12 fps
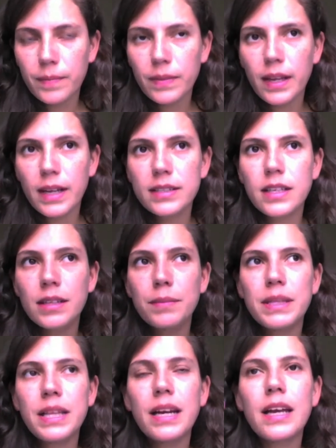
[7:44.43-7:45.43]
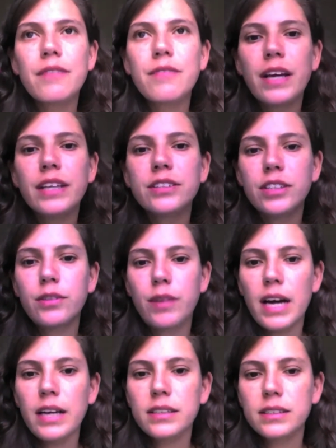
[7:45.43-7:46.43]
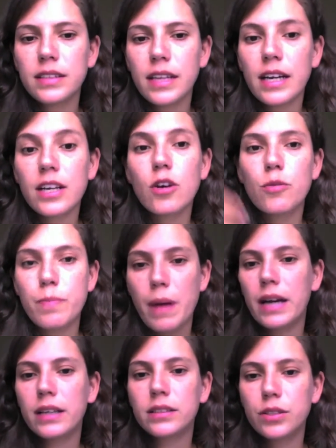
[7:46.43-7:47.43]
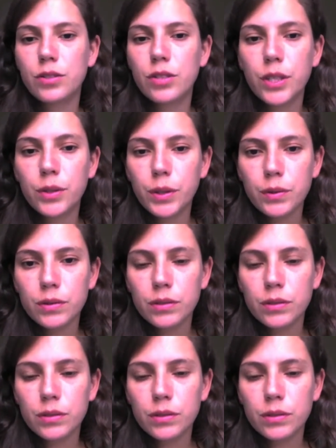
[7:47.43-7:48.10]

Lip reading: It's telling me that if I interact, then I go back to 0.